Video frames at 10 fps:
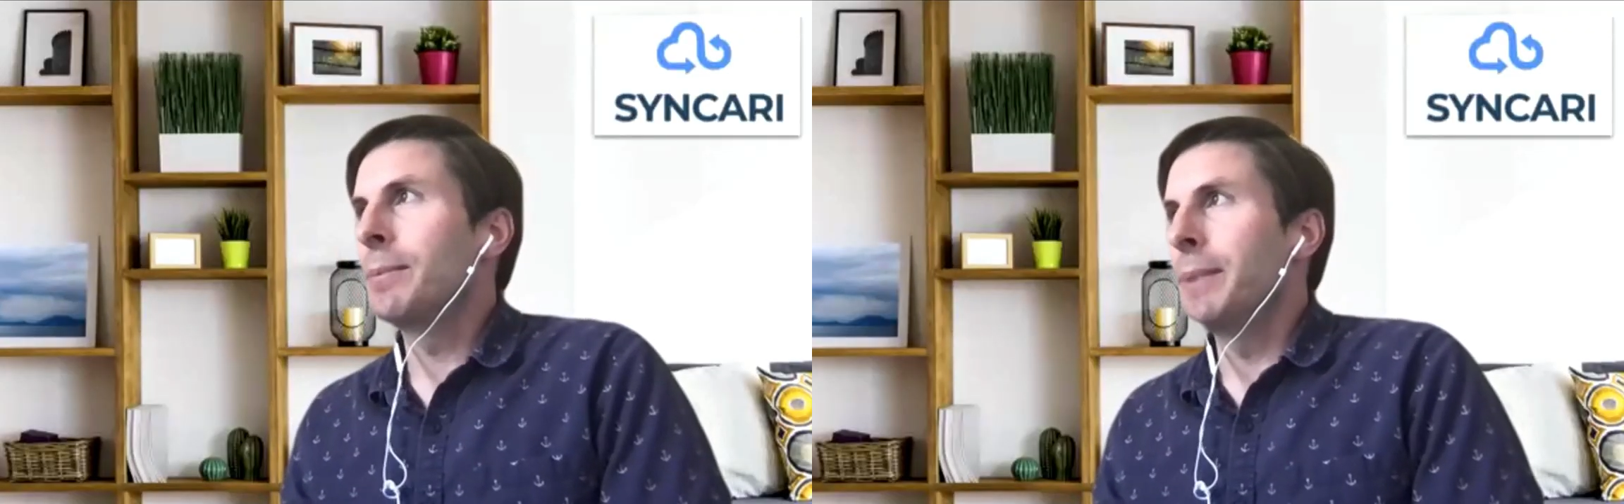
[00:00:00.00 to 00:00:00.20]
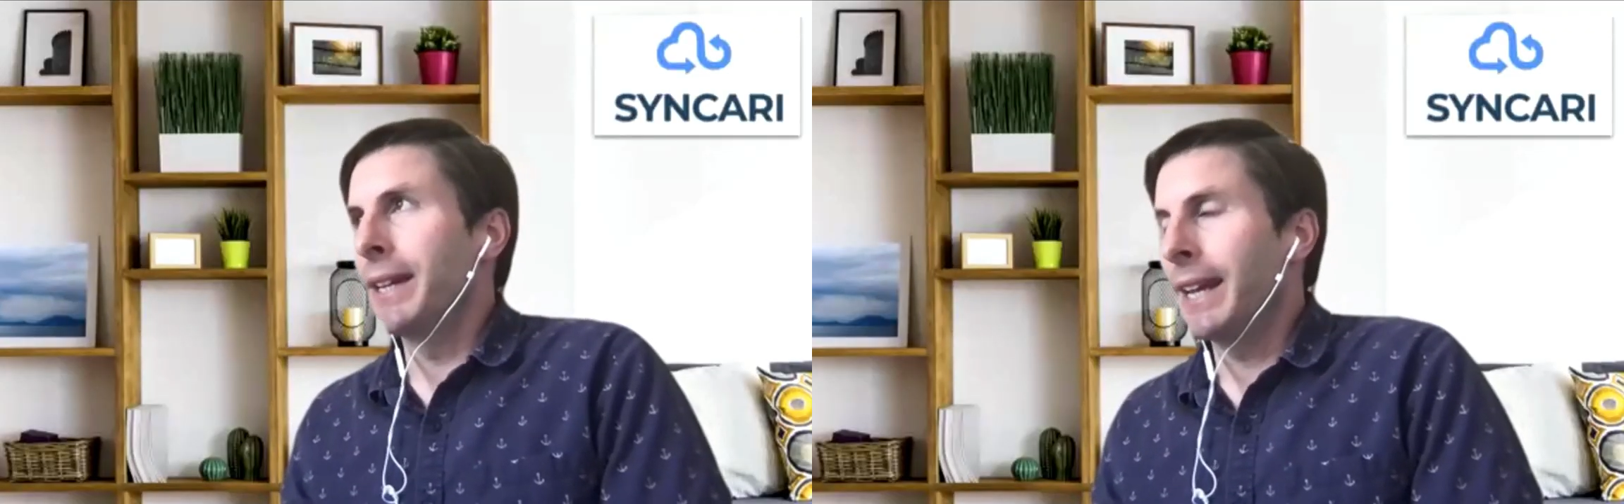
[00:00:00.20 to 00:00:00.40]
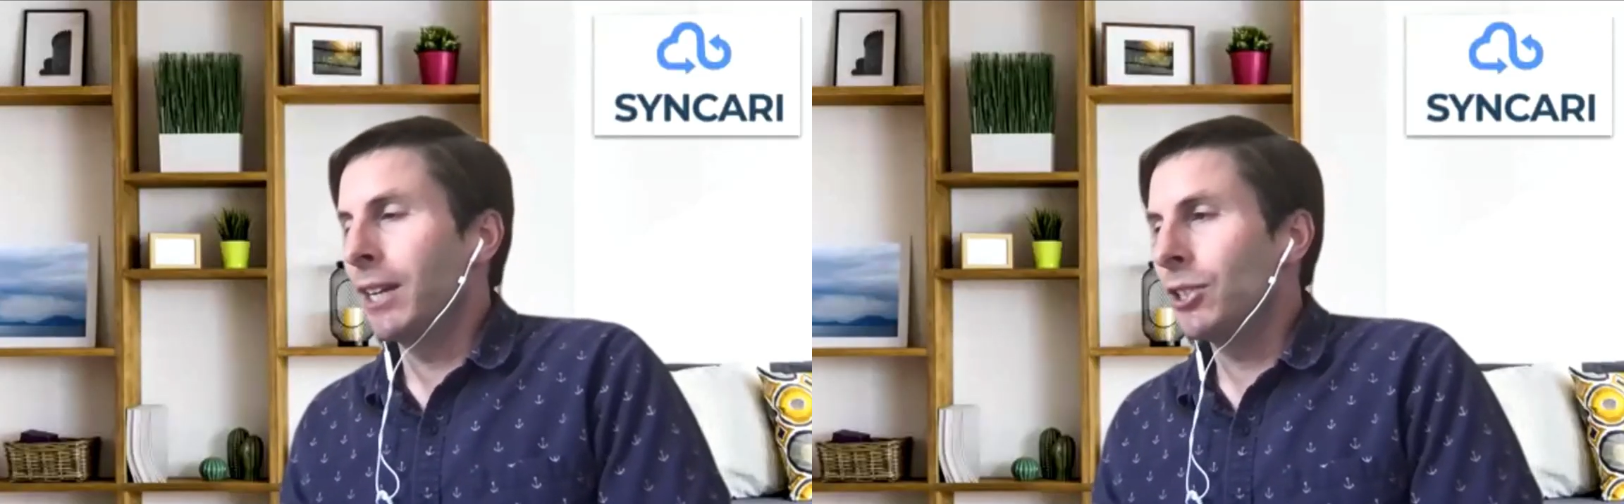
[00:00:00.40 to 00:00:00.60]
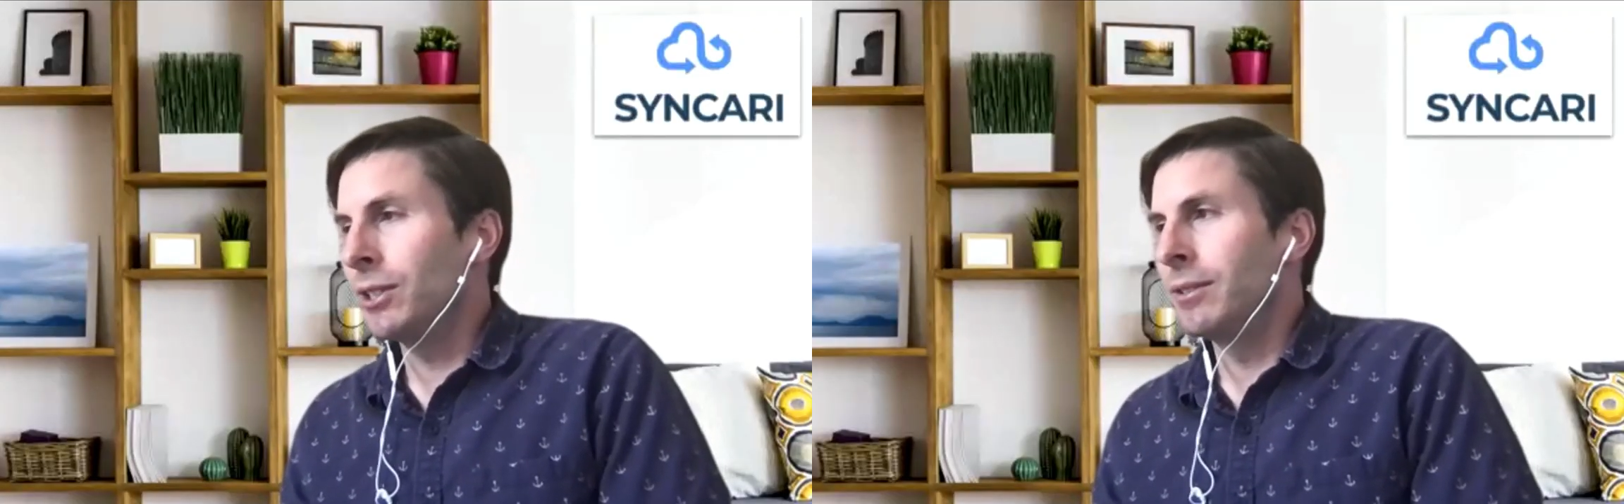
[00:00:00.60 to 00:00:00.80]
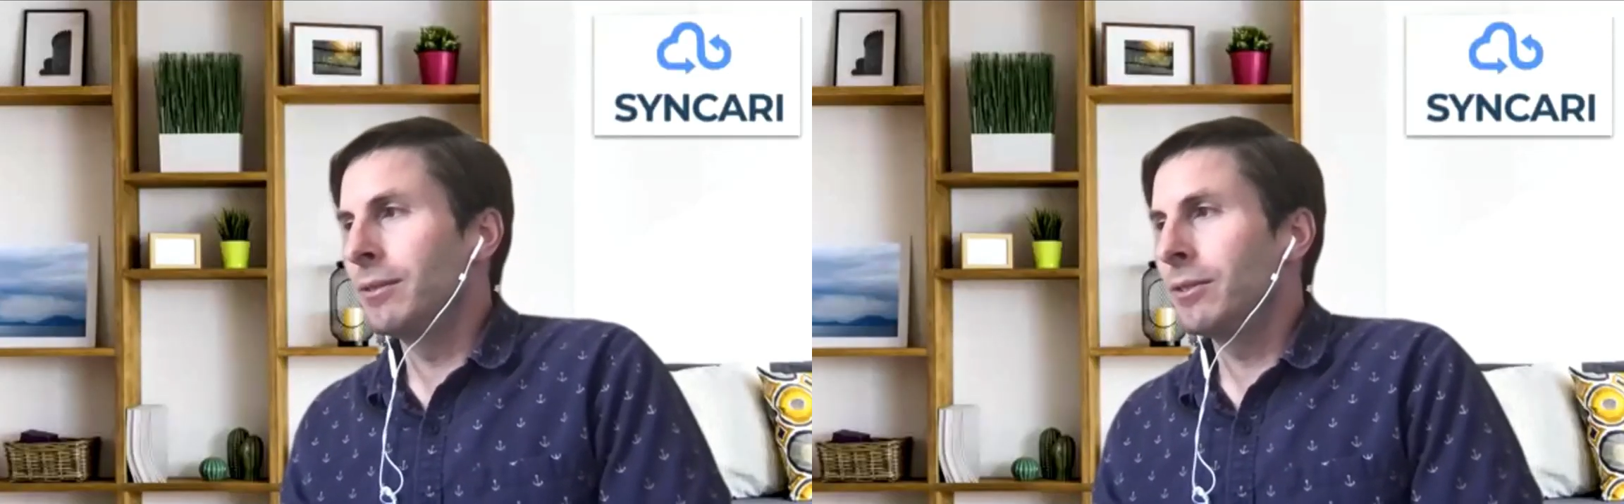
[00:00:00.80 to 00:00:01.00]

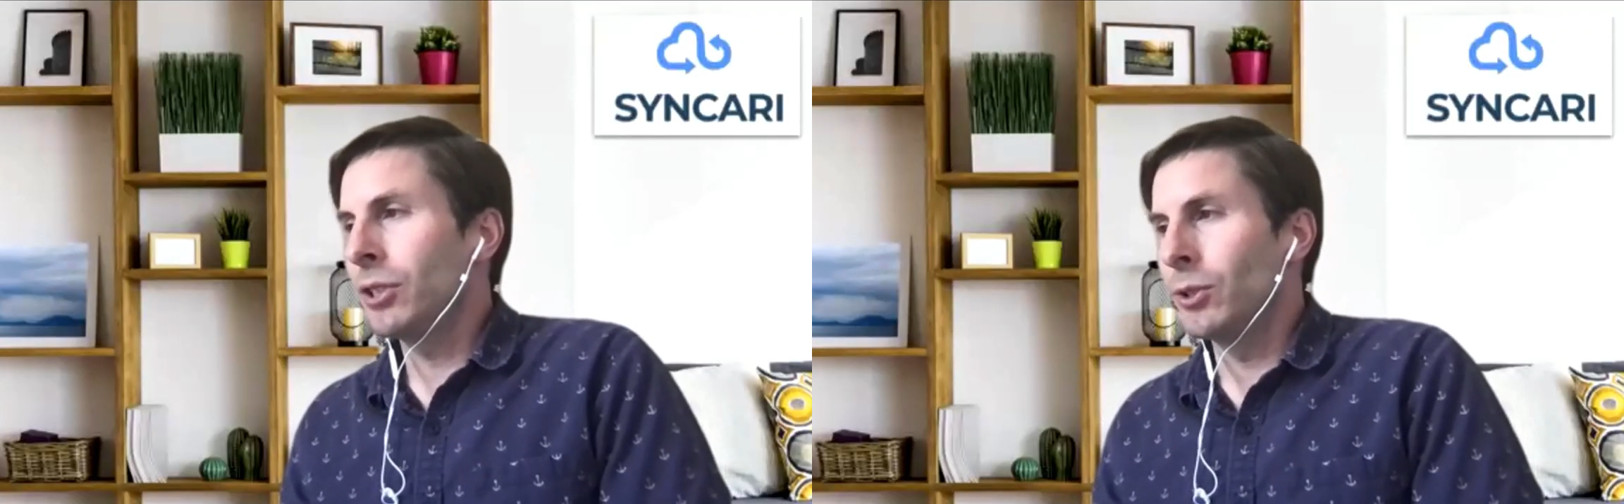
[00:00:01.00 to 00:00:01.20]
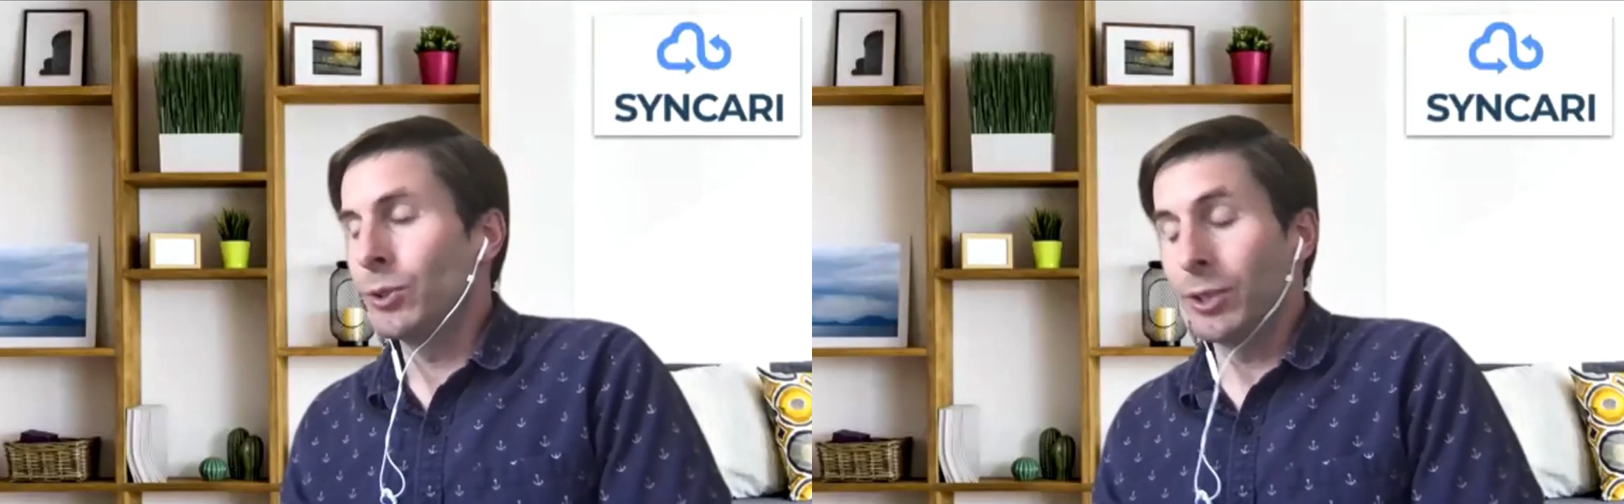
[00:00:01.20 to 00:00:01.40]
mitigation solution.